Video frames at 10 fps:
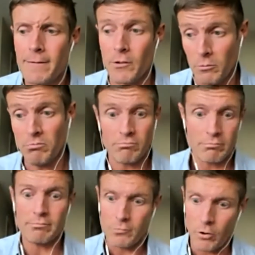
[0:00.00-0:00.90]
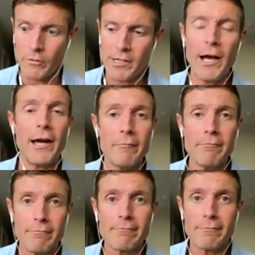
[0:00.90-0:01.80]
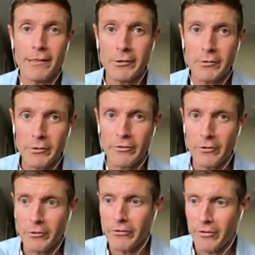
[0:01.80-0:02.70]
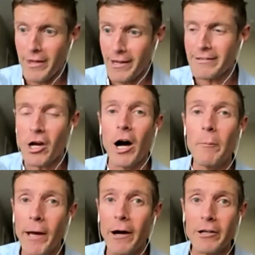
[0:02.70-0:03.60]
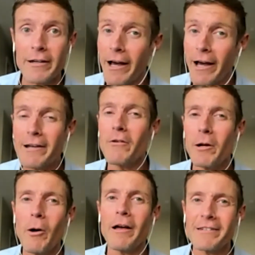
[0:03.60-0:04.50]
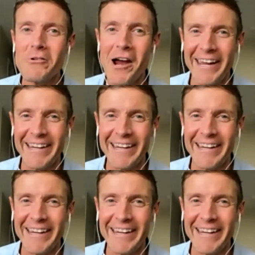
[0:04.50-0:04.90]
so over time, those things compounded not in a very positive way.